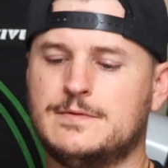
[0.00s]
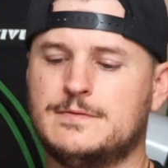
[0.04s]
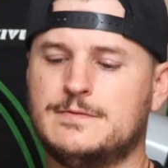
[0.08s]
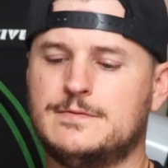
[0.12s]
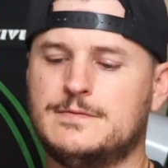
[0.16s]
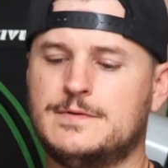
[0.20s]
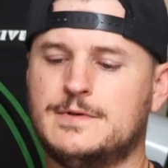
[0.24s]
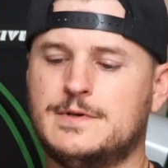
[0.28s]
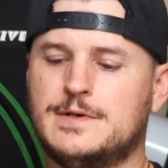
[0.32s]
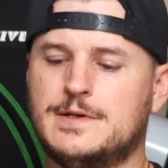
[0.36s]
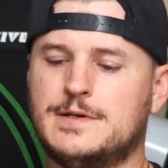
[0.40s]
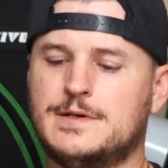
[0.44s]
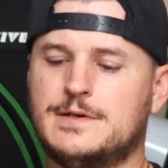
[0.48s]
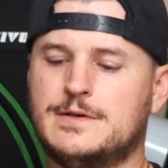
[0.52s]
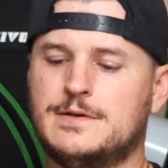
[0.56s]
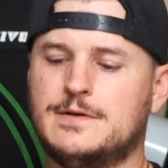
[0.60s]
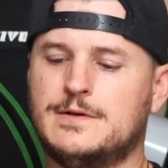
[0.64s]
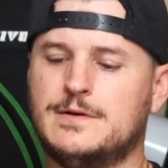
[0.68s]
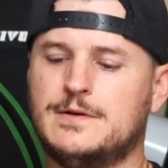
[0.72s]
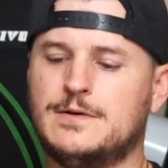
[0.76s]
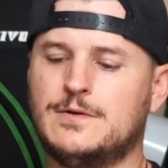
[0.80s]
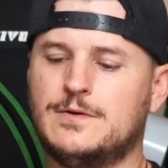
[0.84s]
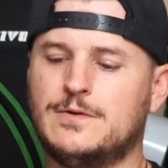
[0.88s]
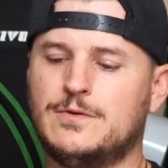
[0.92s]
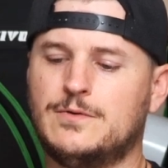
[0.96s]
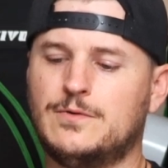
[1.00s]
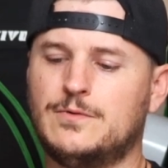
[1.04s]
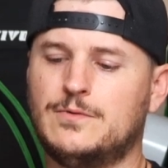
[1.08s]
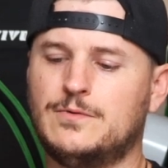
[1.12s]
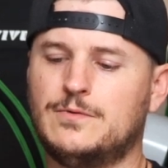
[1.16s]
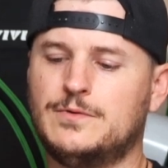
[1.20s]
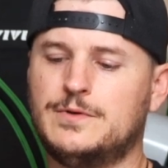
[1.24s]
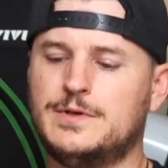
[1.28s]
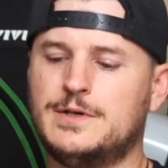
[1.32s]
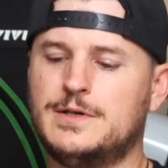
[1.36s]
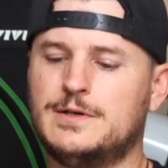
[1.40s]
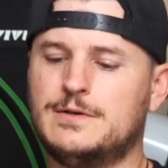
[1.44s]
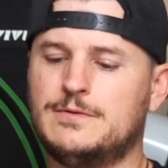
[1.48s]
If I can
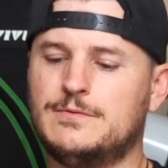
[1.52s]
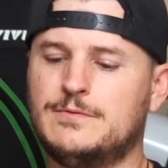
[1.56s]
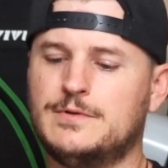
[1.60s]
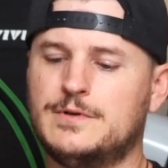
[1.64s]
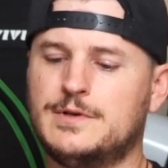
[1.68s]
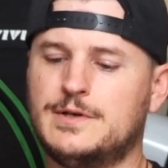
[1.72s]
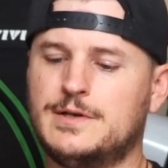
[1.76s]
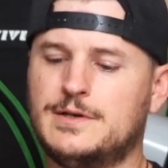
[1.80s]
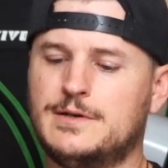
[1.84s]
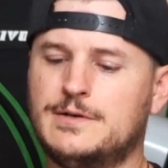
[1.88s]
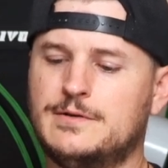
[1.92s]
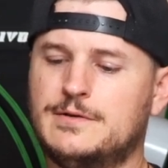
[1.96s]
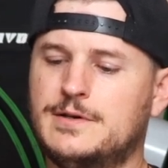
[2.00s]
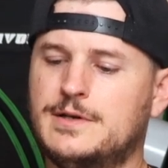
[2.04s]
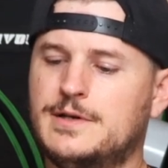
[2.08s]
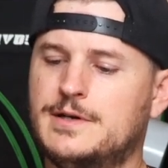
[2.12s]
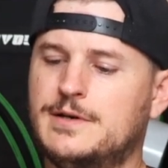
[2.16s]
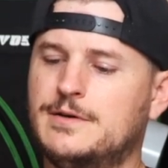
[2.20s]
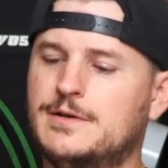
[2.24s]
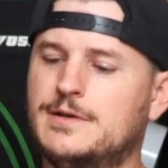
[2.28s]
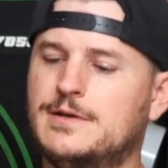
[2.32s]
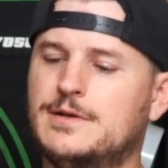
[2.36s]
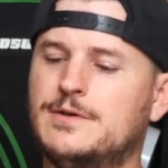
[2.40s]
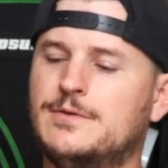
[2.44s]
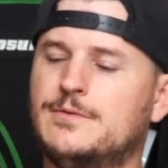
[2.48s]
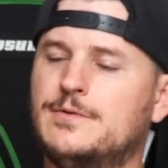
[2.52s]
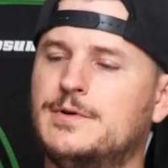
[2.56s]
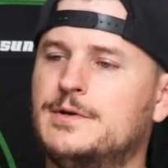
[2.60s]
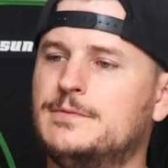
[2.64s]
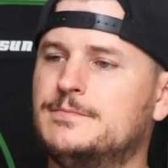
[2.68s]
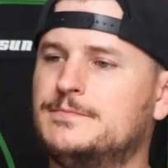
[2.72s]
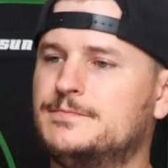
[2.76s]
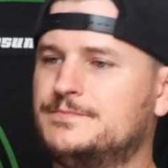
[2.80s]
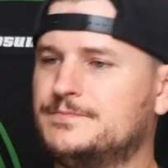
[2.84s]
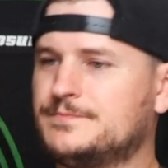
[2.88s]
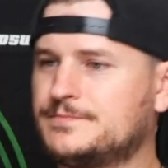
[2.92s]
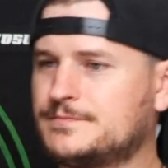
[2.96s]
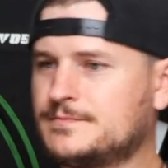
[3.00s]
hold it without, you know what?
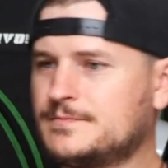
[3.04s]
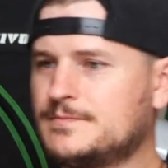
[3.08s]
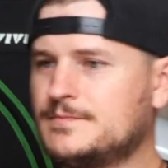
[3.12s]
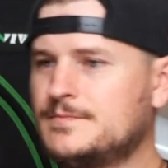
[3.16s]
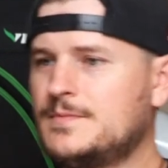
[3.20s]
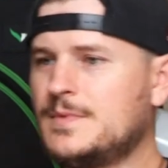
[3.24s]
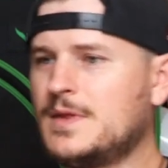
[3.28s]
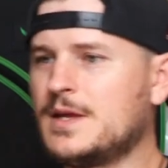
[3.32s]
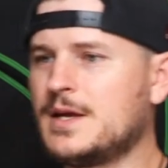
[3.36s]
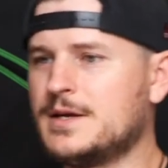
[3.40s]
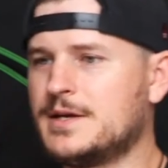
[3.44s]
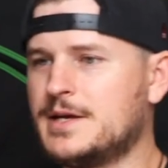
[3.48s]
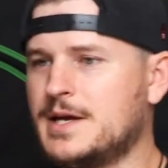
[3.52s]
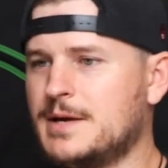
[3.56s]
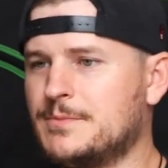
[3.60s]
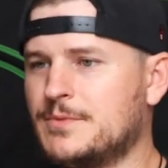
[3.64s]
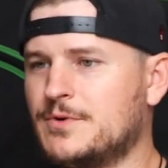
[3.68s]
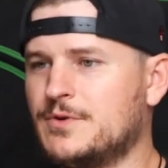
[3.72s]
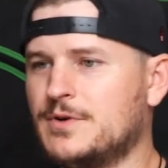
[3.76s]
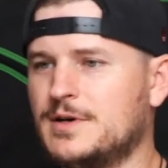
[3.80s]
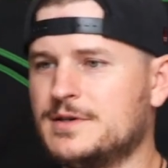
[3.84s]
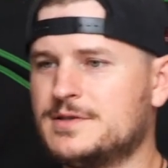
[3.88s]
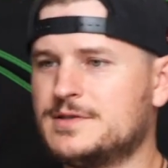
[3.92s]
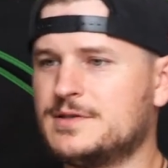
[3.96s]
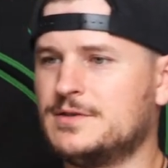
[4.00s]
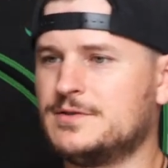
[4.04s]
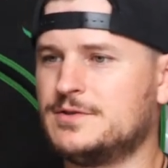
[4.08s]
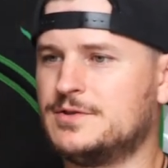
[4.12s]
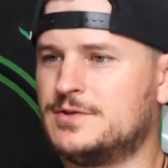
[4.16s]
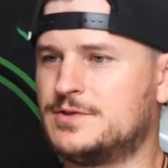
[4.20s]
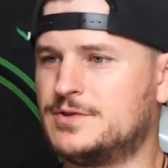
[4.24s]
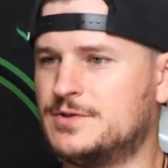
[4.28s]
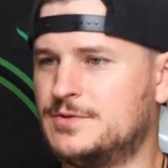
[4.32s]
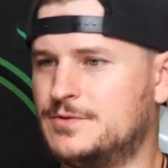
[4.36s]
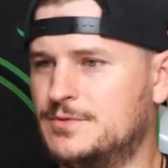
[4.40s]
Came across, I'll just show